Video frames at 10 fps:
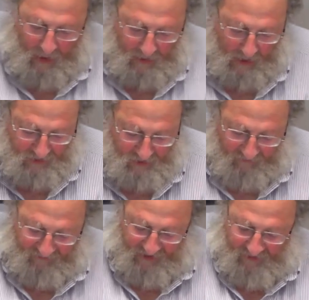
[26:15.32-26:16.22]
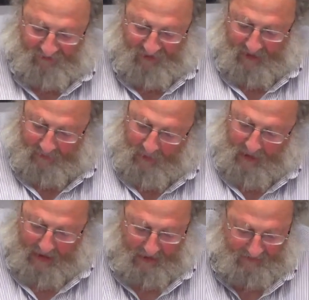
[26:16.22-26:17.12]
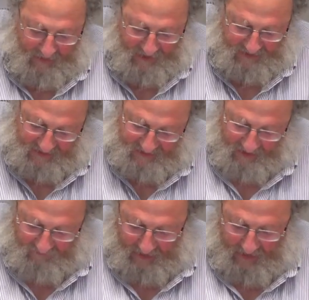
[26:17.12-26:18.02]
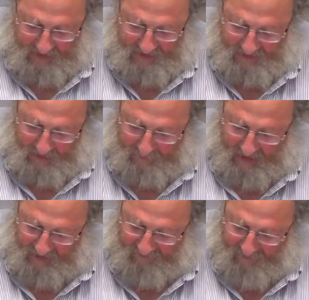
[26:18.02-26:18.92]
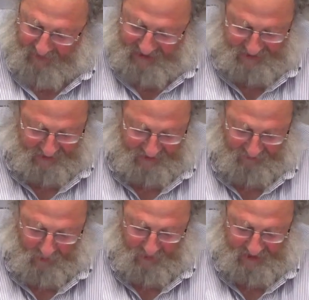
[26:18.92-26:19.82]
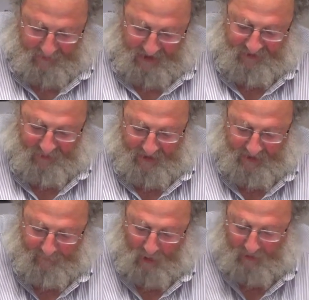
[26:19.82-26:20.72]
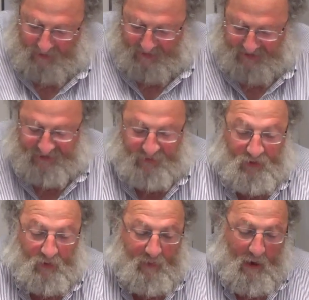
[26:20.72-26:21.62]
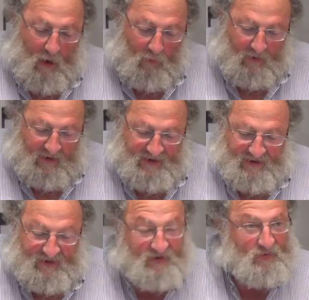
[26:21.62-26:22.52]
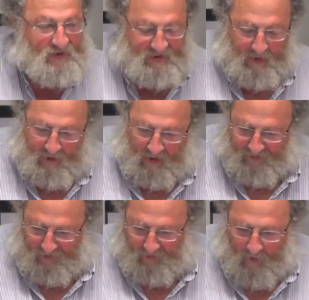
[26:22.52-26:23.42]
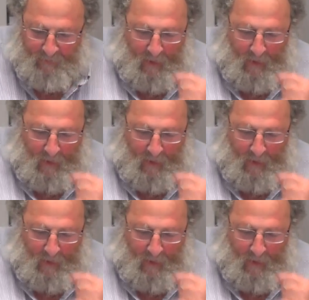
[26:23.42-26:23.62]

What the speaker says: Cultural figures and academics like Stavroulakis and Kaplanov are mixtures of numerous Mediterranean, Balkan, and Eastern Europe religions and Jewish subcultures.